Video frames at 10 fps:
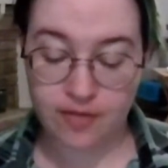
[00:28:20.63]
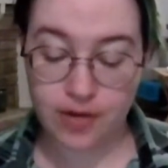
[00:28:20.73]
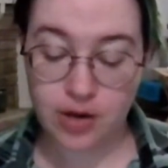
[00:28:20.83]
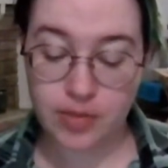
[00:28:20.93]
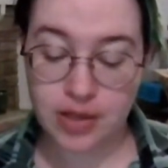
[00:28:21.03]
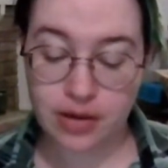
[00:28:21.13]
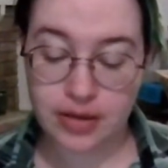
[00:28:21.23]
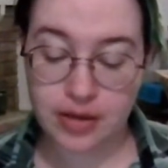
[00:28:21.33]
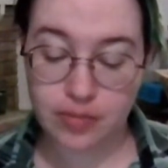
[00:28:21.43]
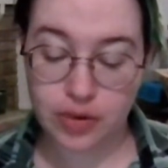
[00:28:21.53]
Far
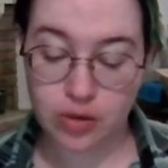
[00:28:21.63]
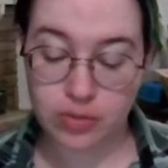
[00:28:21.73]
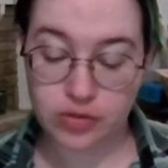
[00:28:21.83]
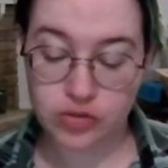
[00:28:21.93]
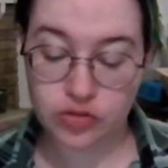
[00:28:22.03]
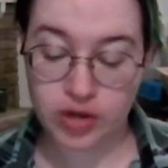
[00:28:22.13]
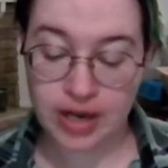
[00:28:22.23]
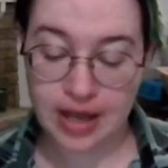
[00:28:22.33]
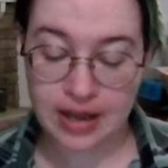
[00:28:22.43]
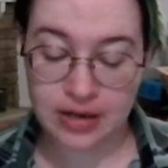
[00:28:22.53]
beyond it, but almost straight
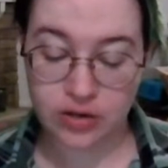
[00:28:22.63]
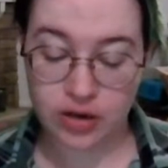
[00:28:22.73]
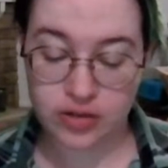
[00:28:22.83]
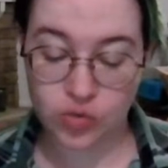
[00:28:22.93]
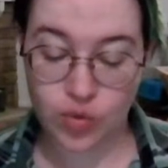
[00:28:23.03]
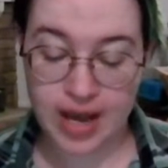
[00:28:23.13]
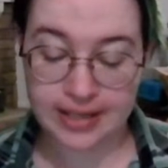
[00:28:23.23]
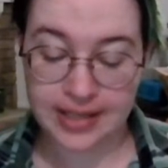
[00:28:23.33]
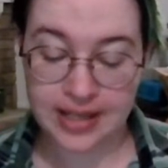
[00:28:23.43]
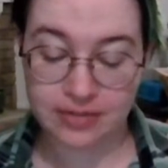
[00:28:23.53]
ahead, across a
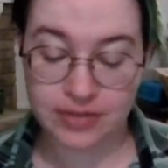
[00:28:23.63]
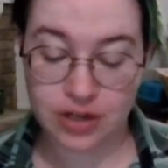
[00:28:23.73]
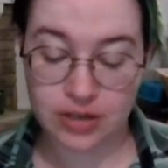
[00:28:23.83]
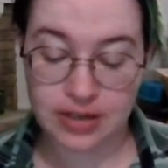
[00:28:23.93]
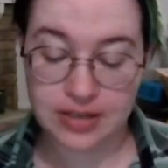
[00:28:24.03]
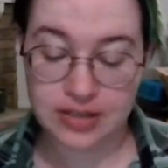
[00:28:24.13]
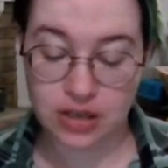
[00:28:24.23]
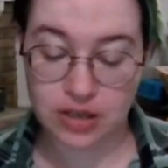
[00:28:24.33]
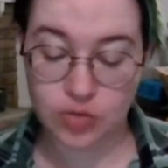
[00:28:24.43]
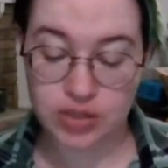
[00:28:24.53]
wide lake of darkness
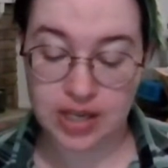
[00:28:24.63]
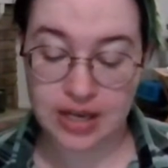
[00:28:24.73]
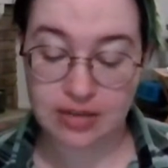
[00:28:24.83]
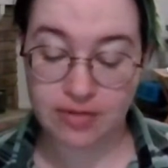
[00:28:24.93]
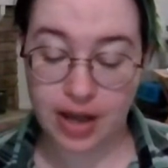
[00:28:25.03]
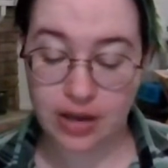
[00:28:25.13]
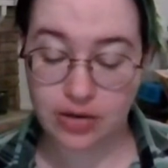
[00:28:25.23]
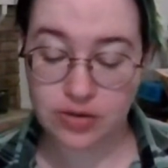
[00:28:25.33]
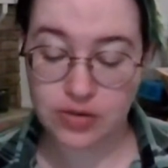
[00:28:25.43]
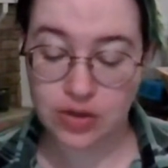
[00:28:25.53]
dotted with tiny
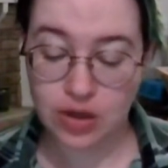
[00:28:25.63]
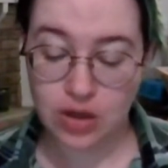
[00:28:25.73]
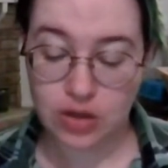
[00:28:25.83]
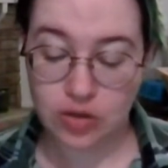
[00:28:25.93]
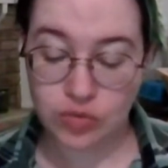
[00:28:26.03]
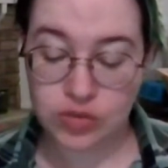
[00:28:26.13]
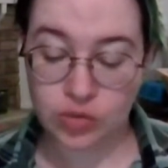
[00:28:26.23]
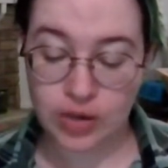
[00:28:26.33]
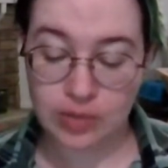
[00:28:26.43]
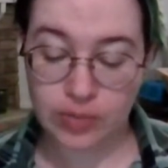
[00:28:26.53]
fires, there was a
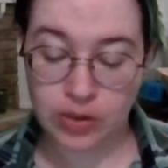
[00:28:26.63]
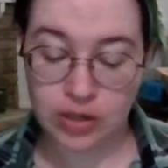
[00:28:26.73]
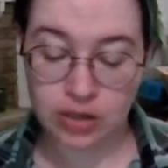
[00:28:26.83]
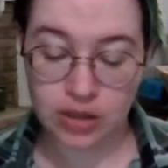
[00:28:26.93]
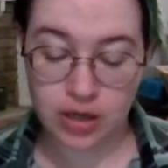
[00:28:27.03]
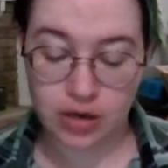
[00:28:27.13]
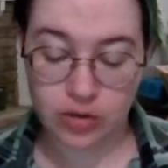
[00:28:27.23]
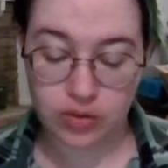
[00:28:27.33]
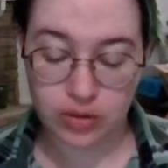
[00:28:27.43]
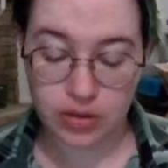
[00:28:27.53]
great burning
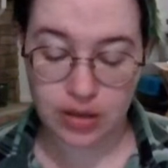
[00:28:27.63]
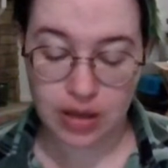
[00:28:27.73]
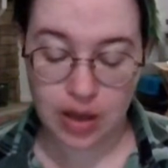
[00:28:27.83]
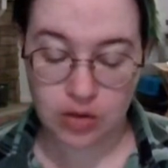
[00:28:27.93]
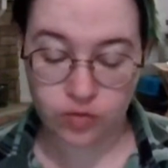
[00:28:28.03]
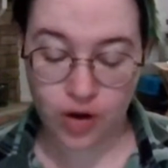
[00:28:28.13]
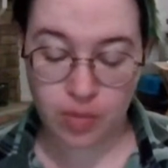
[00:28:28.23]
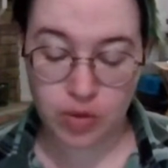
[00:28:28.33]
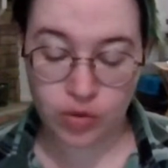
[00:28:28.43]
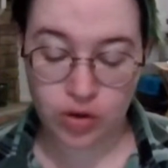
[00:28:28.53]
glow, and
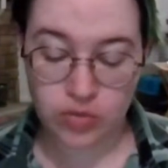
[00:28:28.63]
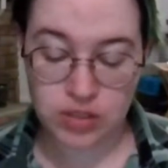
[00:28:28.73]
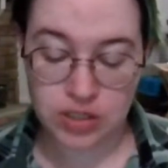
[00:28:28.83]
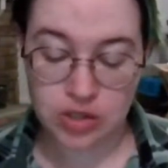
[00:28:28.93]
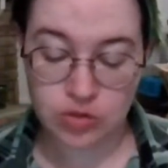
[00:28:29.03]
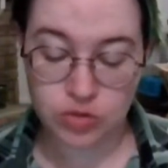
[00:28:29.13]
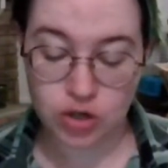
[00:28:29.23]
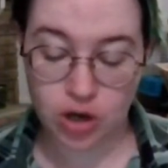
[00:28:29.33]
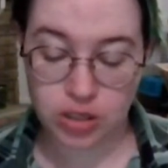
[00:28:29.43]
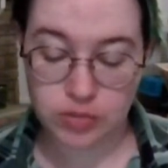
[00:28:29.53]
from it rose in huge
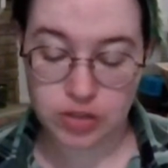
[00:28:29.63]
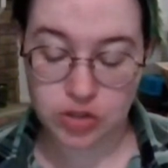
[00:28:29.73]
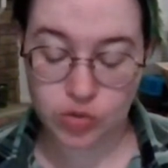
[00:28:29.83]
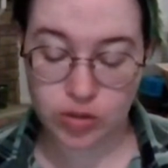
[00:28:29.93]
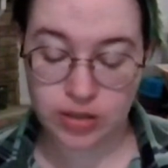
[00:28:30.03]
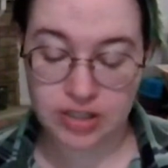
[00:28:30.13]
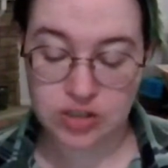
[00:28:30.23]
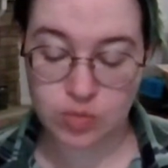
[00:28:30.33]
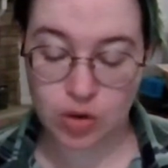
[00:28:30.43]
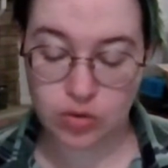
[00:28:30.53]
columns a swirling
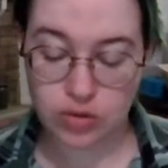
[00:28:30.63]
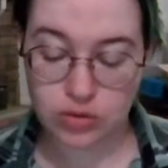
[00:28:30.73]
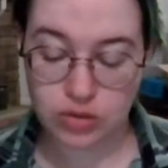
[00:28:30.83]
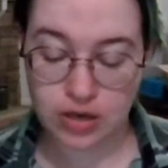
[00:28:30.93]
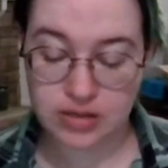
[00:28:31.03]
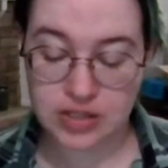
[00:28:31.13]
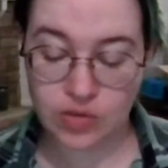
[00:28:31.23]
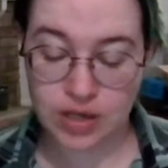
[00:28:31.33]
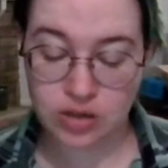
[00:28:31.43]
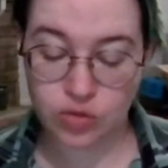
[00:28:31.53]
smoke, dusty
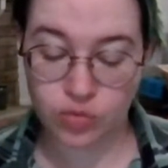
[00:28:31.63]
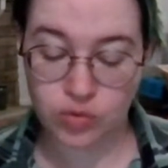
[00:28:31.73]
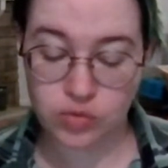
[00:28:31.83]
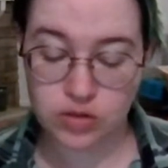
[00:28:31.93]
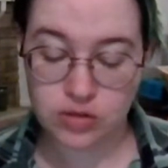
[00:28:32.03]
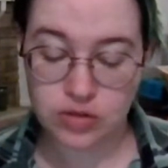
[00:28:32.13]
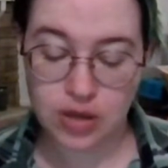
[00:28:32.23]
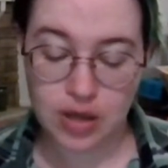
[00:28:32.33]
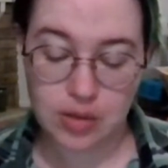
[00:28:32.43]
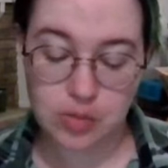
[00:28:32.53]
red at the roots,
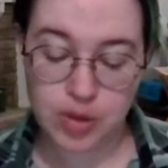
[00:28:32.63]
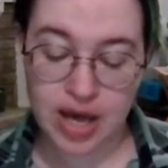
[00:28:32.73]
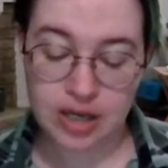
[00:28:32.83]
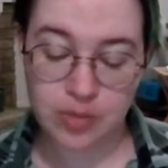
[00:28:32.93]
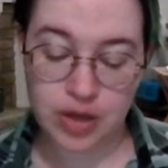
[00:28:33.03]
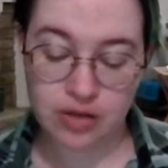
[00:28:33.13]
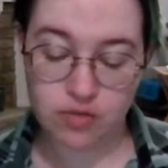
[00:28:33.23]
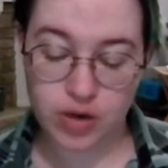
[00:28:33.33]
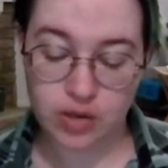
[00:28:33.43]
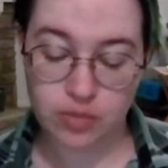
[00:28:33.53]
black above
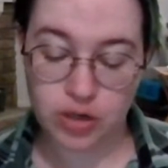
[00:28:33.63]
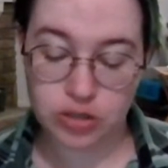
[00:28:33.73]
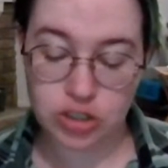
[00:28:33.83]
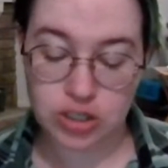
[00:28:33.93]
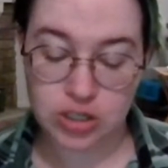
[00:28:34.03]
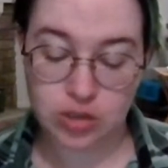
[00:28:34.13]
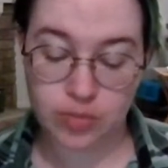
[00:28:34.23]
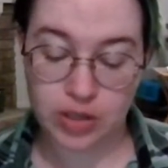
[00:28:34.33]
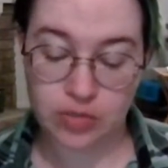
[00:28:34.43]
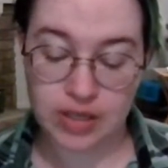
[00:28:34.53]
where it merged into the
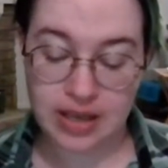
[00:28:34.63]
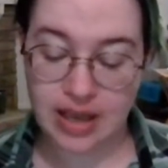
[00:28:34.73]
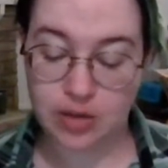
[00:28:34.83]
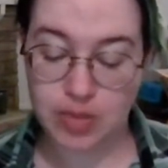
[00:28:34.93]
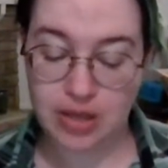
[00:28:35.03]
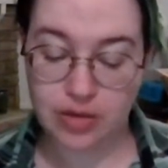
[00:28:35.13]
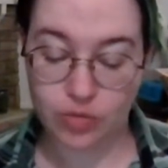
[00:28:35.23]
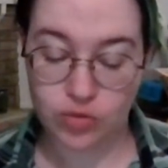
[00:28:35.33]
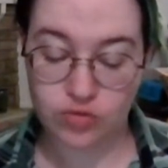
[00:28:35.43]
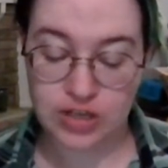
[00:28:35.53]
billowing canopy
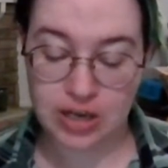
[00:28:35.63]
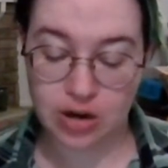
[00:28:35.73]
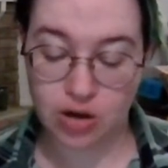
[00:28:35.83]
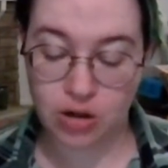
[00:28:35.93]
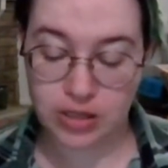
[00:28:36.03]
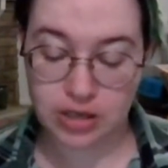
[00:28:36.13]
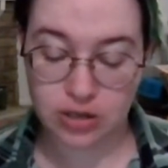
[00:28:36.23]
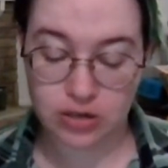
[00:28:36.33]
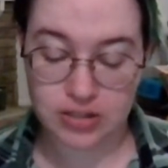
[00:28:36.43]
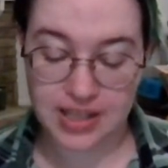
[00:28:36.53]
that roofed in all the
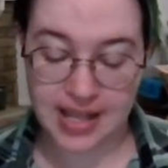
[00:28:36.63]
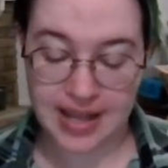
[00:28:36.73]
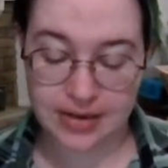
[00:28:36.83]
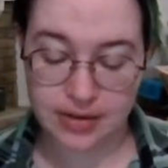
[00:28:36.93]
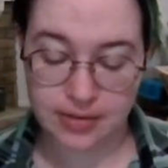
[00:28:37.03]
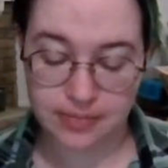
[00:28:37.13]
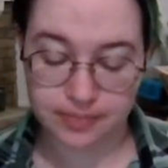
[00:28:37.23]
accursed land.